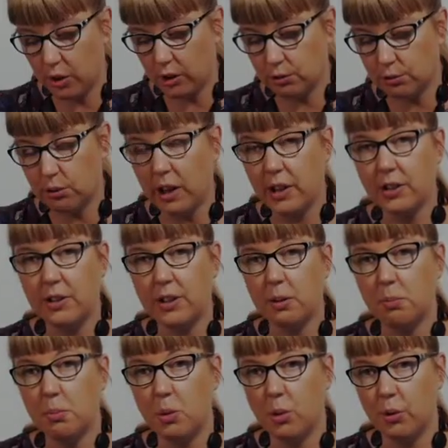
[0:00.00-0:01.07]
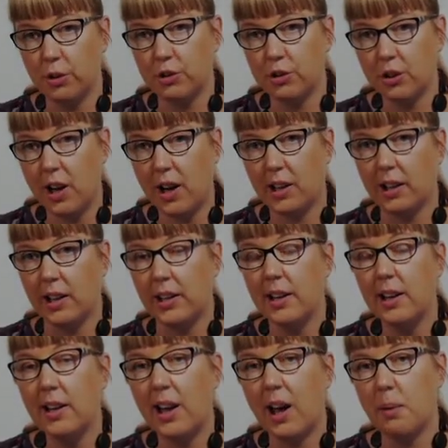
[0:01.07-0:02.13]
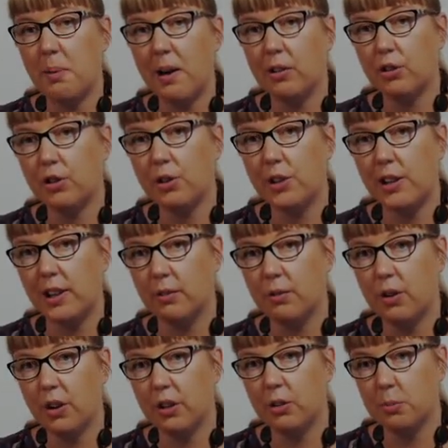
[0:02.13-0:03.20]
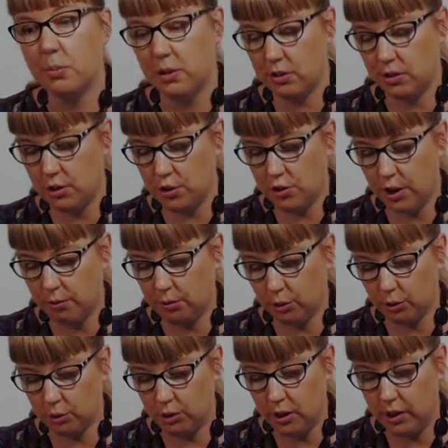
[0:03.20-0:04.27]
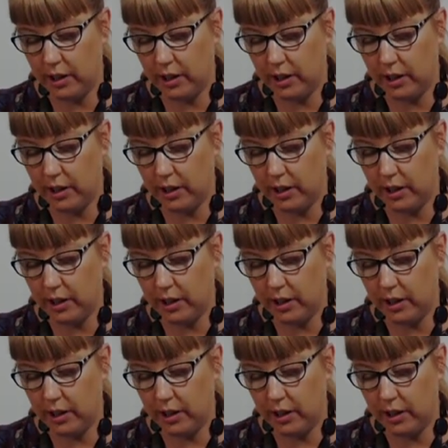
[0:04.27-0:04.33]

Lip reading: a great deal more than Charlie about shooting advertisements in general,